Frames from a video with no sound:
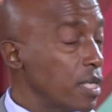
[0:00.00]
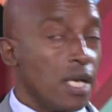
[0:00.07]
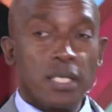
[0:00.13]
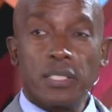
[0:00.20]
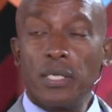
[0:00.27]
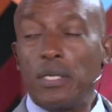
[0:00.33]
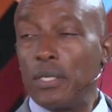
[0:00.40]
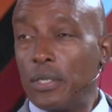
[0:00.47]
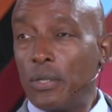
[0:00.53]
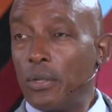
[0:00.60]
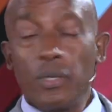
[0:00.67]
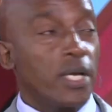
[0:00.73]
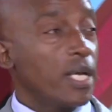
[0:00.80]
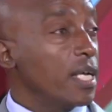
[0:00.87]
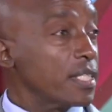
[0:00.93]
No, no, no, no.
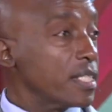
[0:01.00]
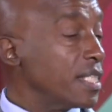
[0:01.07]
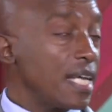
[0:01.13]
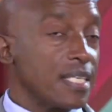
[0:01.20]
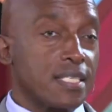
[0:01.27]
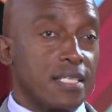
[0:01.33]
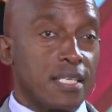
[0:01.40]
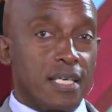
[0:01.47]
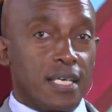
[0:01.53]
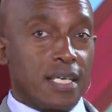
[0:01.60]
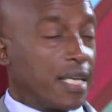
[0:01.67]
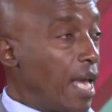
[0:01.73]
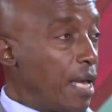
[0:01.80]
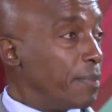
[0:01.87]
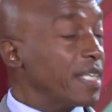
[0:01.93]
It's just
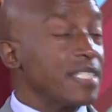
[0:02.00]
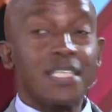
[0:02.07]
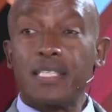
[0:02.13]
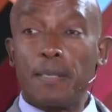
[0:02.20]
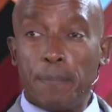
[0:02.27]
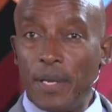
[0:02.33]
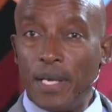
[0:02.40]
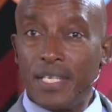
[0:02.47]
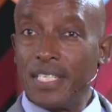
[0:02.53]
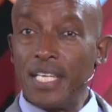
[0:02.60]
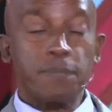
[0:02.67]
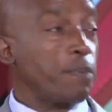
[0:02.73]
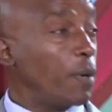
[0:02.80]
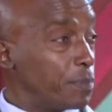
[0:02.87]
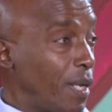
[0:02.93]
came. It just appeared. It just
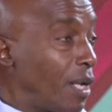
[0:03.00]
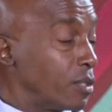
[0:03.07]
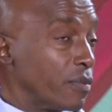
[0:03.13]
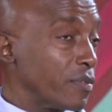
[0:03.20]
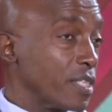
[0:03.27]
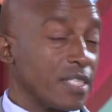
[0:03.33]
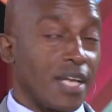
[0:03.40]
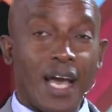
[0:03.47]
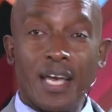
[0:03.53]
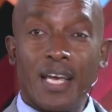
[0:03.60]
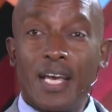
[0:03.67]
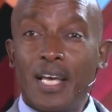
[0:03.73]
popped out of the sky.